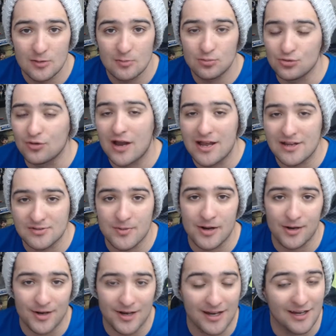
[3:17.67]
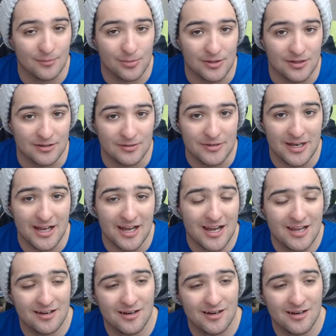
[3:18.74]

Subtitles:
blue raspberry and pink lemonade,